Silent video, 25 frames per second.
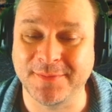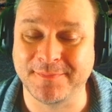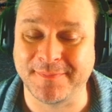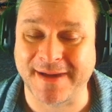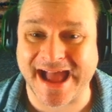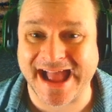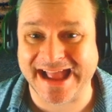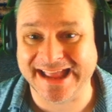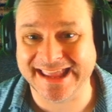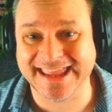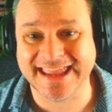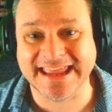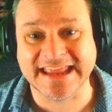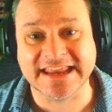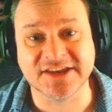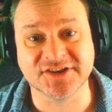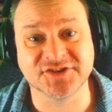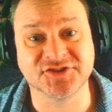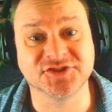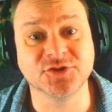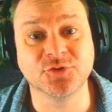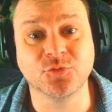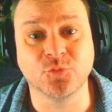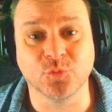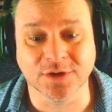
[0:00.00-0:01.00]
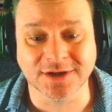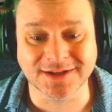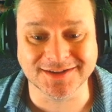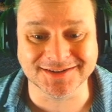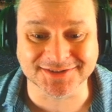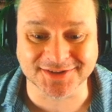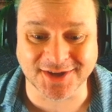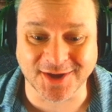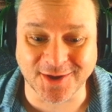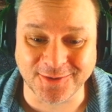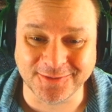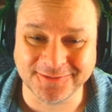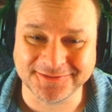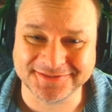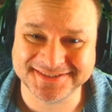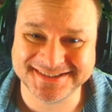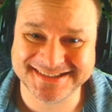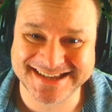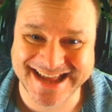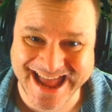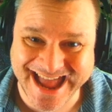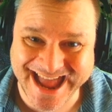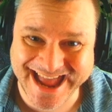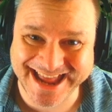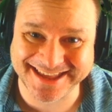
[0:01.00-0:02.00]
back into World of
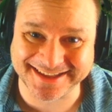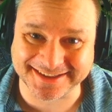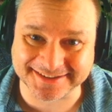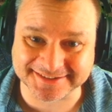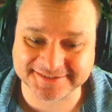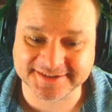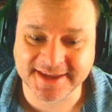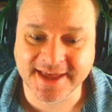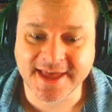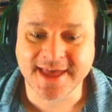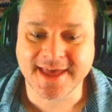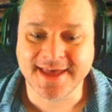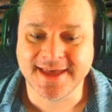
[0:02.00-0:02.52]
Tanks,